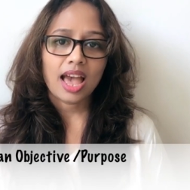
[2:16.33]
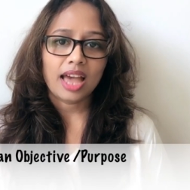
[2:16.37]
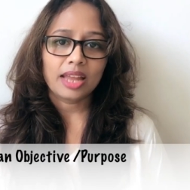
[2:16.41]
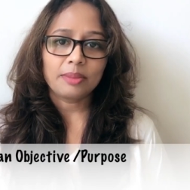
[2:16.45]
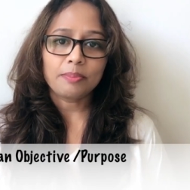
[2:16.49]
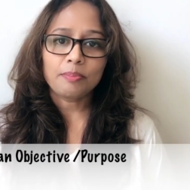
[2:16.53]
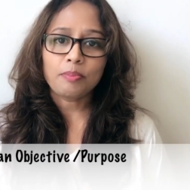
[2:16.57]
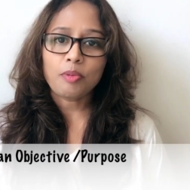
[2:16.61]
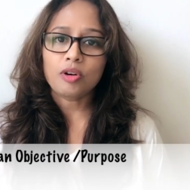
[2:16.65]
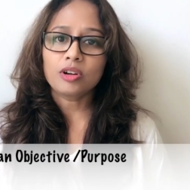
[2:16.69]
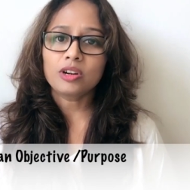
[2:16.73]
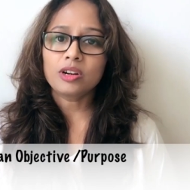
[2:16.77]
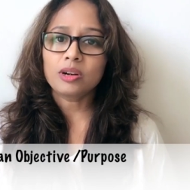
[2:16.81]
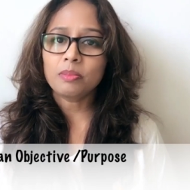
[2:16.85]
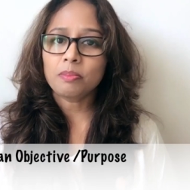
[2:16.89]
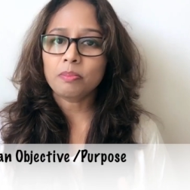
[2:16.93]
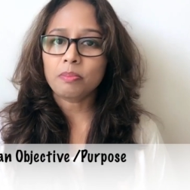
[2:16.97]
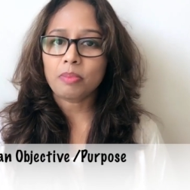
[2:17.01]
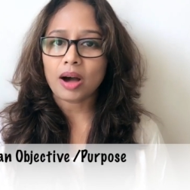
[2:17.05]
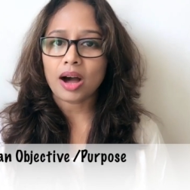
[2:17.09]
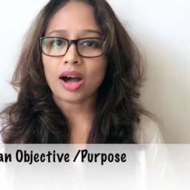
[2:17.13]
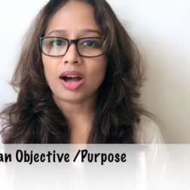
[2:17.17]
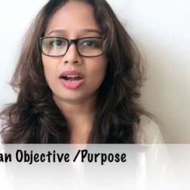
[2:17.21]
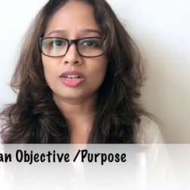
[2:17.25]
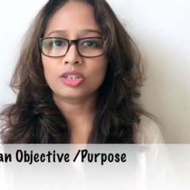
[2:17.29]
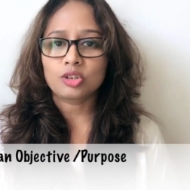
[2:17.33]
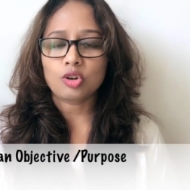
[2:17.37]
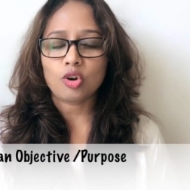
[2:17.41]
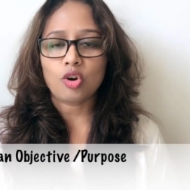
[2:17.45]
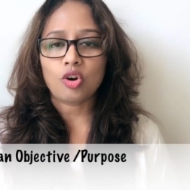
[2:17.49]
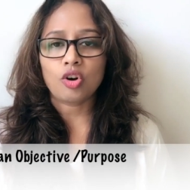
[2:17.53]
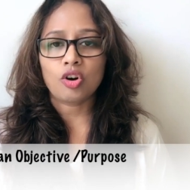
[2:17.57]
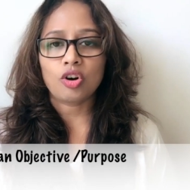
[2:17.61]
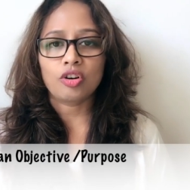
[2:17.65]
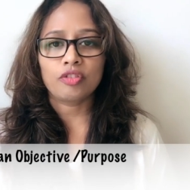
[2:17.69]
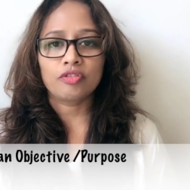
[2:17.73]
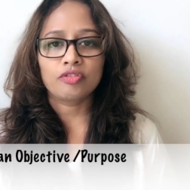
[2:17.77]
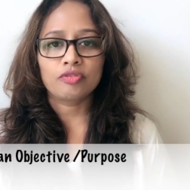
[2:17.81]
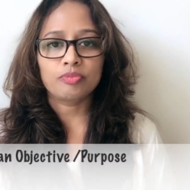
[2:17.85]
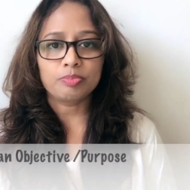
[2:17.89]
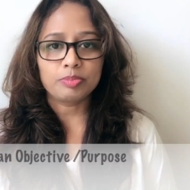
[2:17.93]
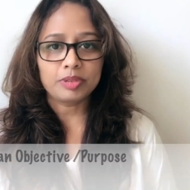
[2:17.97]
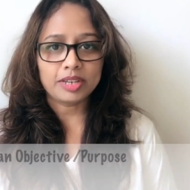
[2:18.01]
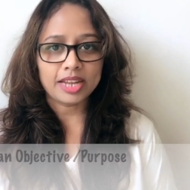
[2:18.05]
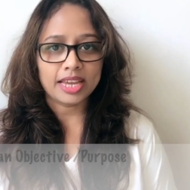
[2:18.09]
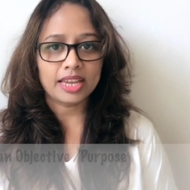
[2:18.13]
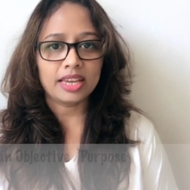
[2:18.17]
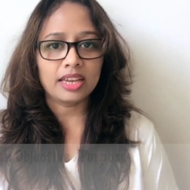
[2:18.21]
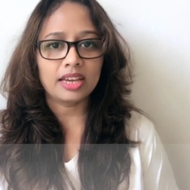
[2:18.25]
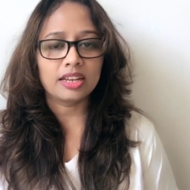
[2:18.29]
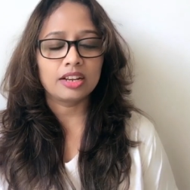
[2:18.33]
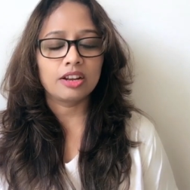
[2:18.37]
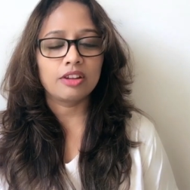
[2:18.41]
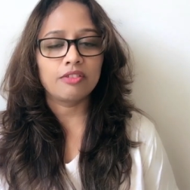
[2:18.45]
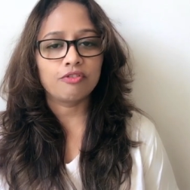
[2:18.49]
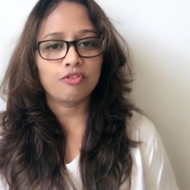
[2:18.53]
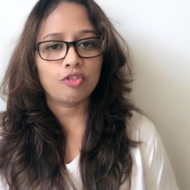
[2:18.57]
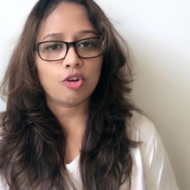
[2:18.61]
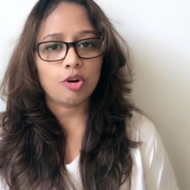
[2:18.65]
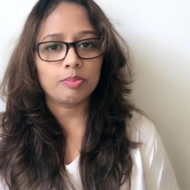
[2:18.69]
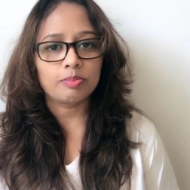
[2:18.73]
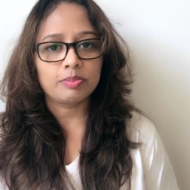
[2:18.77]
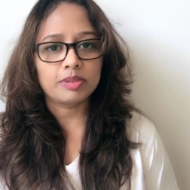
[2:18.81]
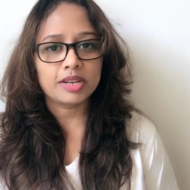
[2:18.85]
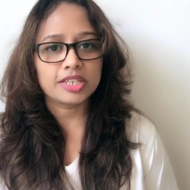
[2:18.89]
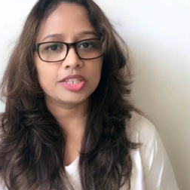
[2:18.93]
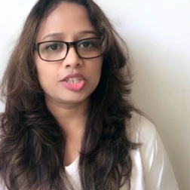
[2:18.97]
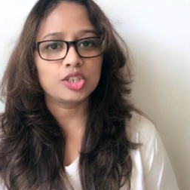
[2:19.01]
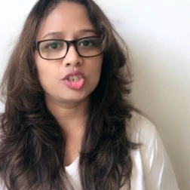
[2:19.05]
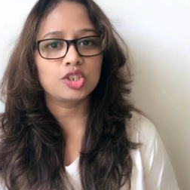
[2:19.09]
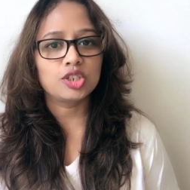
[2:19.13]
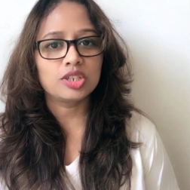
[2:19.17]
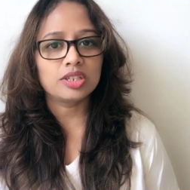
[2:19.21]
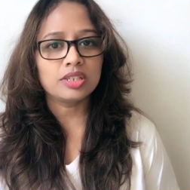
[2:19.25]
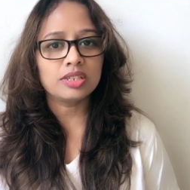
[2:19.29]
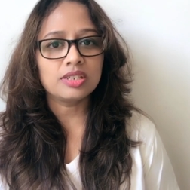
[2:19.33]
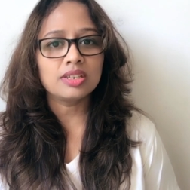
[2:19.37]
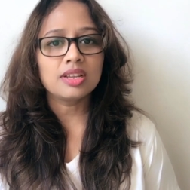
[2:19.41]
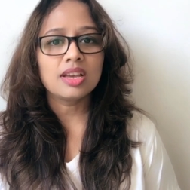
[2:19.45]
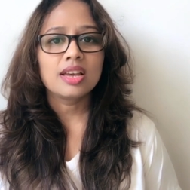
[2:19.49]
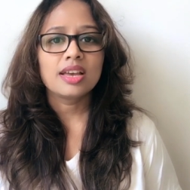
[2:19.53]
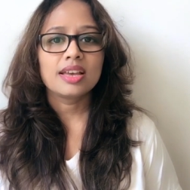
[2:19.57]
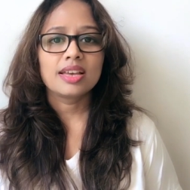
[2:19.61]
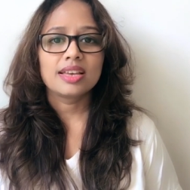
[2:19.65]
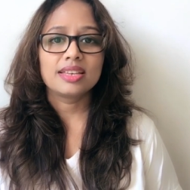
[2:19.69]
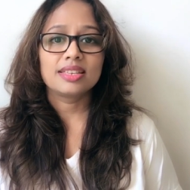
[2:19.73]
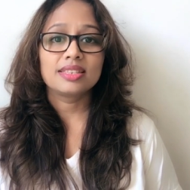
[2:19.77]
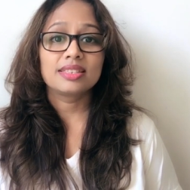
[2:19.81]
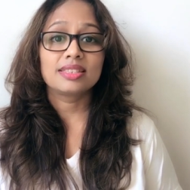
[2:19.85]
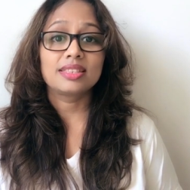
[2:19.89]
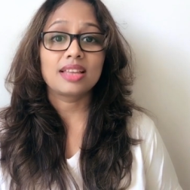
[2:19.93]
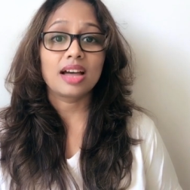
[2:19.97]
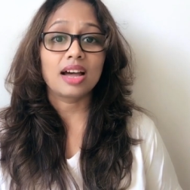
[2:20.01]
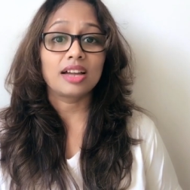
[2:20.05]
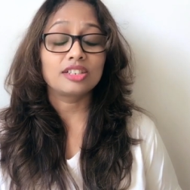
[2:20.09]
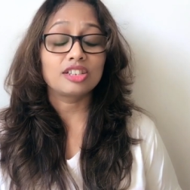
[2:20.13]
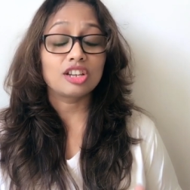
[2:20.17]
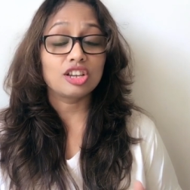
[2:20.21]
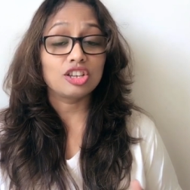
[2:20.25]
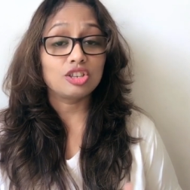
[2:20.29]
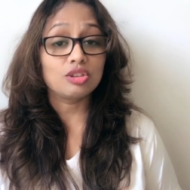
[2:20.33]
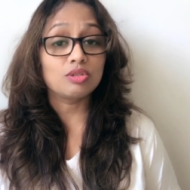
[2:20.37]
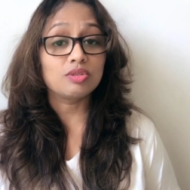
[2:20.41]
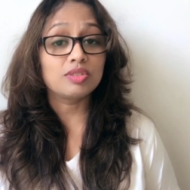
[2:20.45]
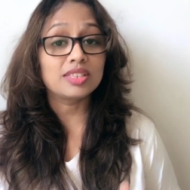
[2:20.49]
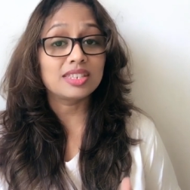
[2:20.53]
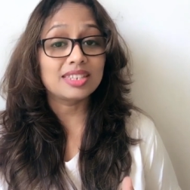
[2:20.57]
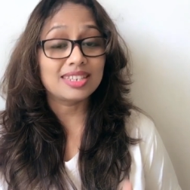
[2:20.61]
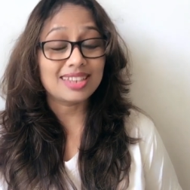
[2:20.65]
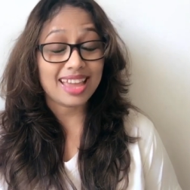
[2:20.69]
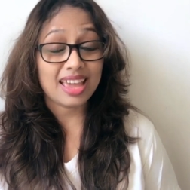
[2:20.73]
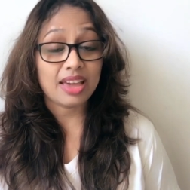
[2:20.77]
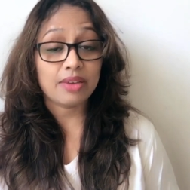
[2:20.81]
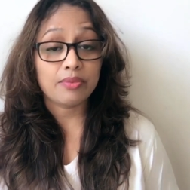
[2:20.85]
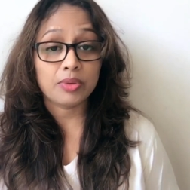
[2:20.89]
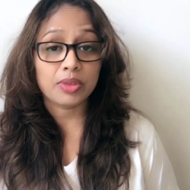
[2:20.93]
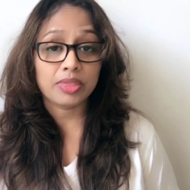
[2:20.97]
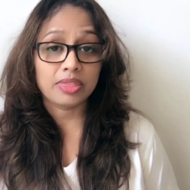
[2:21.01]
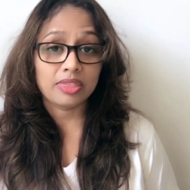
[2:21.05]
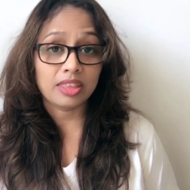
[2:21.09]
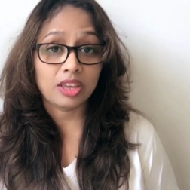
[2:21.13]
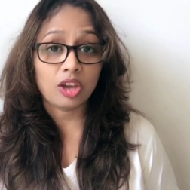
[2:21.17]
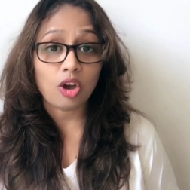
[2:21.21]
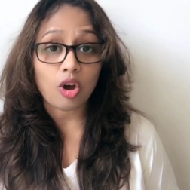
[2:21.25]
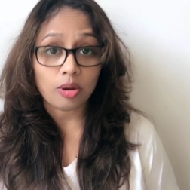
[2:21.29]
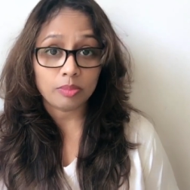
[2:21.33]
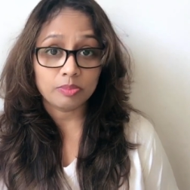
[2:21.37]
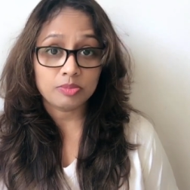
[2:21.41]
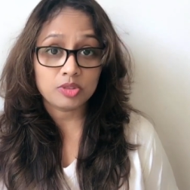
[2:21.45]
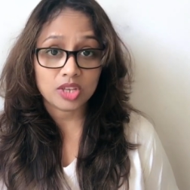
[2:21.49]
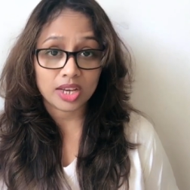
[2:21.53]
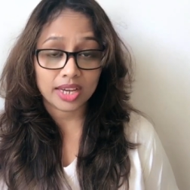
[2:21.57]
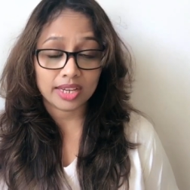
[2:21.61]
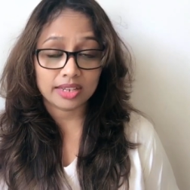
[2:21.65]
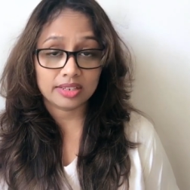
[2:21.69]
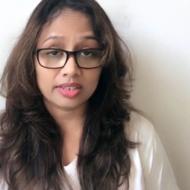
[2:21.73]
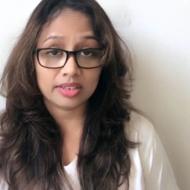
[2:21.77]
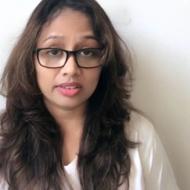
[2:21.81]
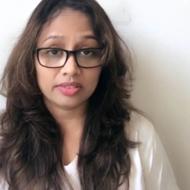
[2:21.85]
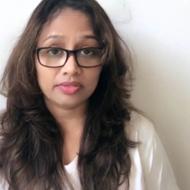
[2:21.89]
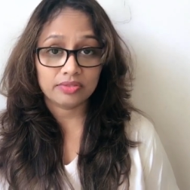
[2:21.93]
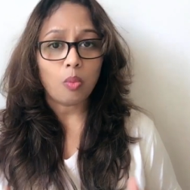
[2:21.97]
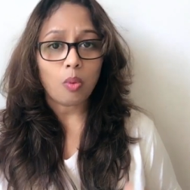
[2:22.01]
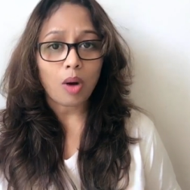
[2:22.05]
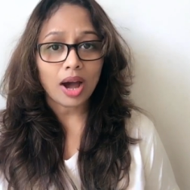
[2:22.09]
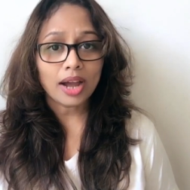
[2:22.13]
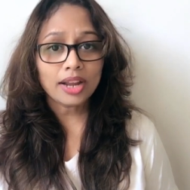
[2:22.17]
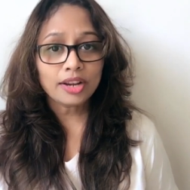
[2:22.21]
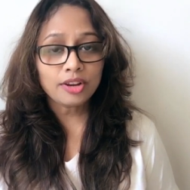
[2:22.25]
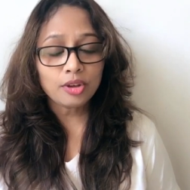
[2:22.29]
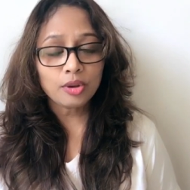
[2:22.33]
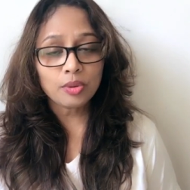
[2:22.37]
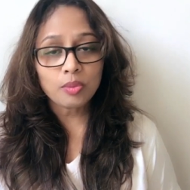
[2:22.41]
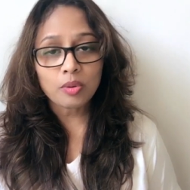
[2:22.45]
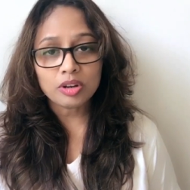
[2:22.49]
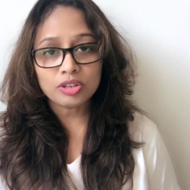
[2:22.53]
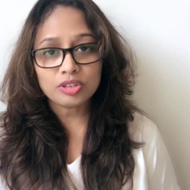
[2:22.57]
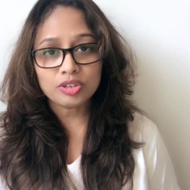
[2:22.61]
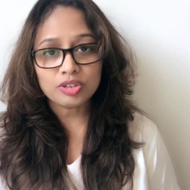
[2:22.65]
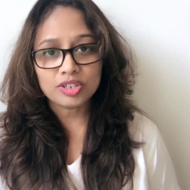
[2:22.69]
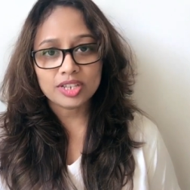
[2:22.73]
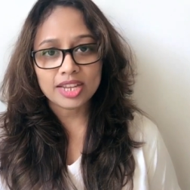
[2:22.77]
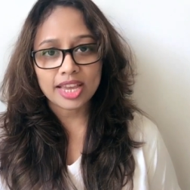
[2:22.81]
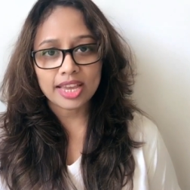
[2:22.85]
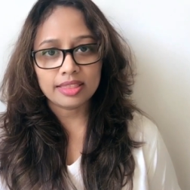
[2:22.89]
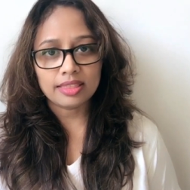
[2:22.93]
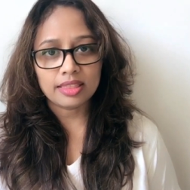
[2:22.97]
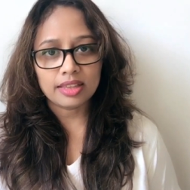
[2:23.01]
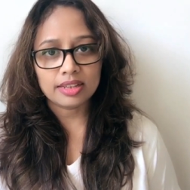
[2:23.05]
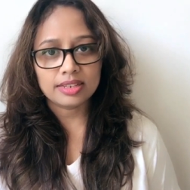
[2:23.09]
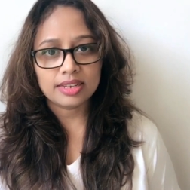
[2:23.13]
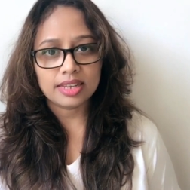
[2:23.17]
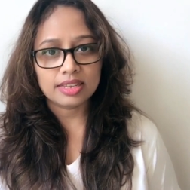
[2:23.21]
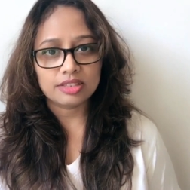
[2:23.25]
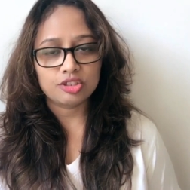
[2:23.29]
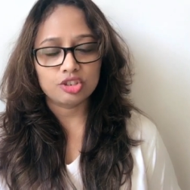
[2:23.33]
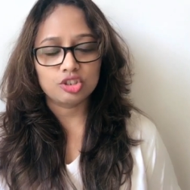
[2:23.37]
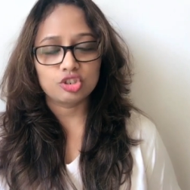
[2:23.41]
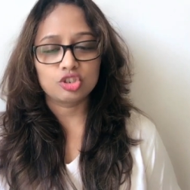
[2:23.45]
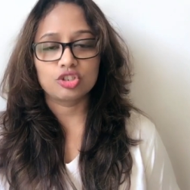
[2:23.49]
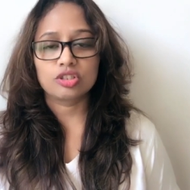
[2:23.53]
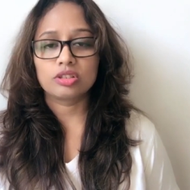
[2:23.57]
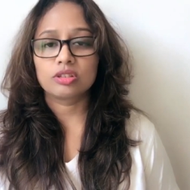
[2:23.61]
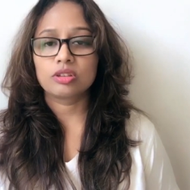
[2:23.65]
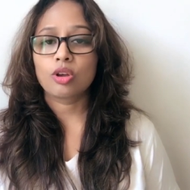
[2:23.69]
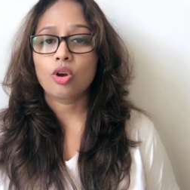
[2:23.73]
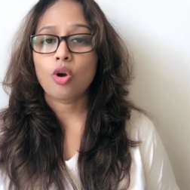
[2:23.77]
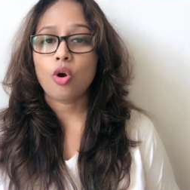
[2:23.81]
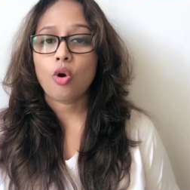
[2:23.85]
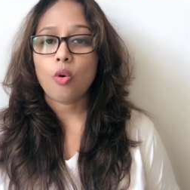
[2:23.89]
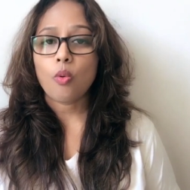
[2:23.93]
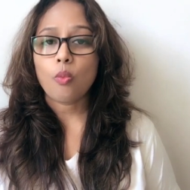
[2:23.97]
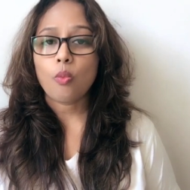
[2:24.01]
An important part of taking an informed decision is that you stay with the objective. Why do you want to take that decision?